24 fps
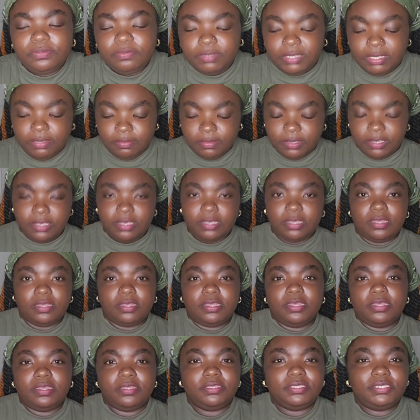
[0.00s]
to a
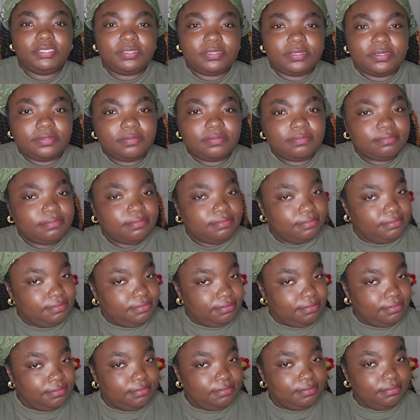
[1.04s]
uh, concert.
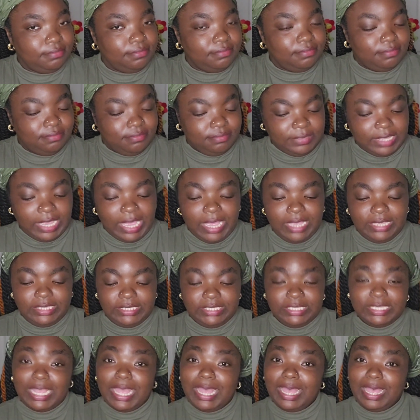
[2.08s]

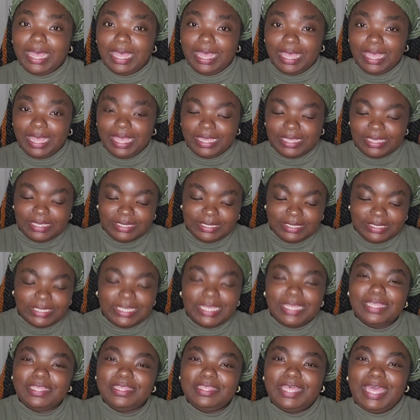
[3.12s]
That's nice.
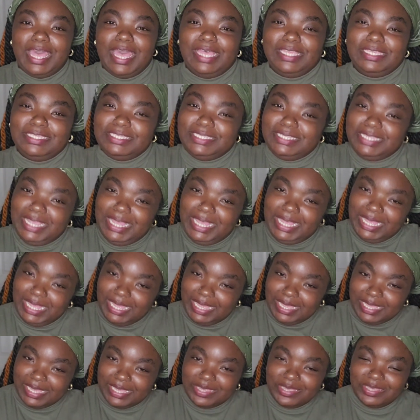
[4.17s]
That's
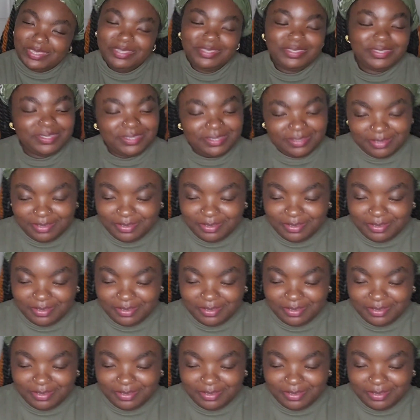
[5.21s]
nice.